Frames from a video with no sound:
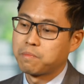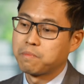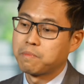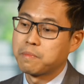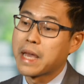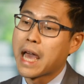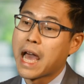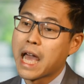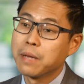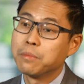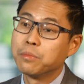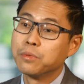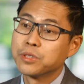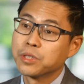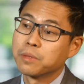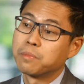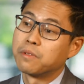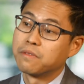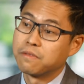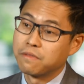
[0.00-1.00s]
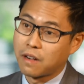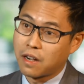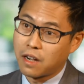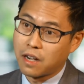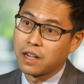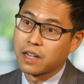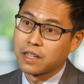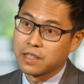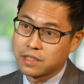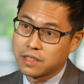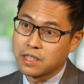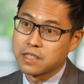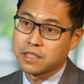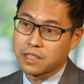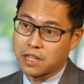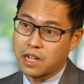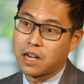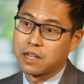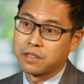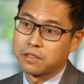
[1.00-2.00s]
be able to provide this
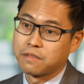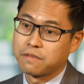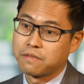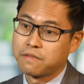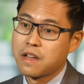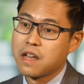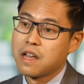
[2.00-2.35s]
kind of